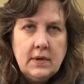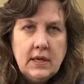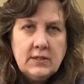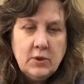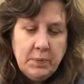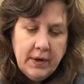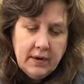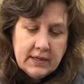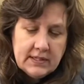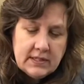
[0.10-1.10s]
So
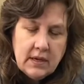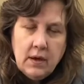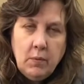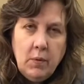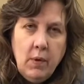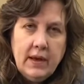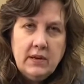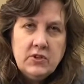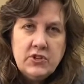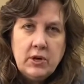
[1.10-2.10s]
parents, we wanted
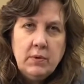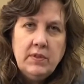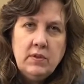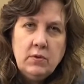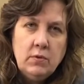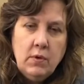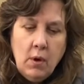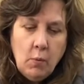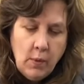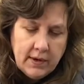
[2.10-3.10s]
to share with you
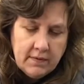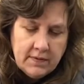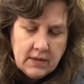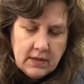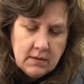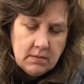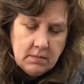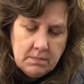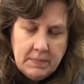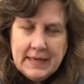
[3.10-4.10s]
one of the
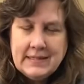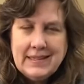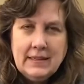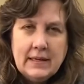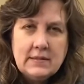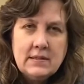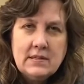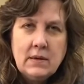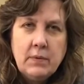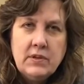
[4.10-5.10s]
basic lessons
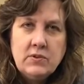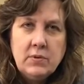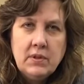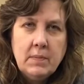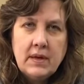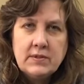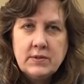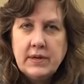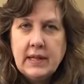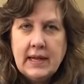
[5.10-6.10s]
that we do in the
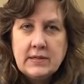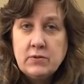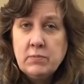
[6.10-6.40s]
Montessori classroom,